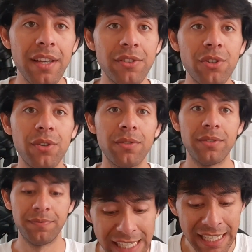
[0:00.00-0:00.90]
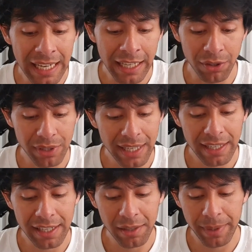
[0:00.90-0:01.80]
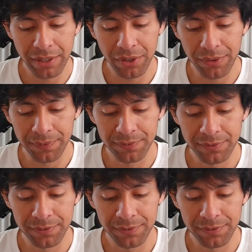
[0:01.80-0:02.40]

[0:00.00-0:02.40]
So, digging into that a little bit though,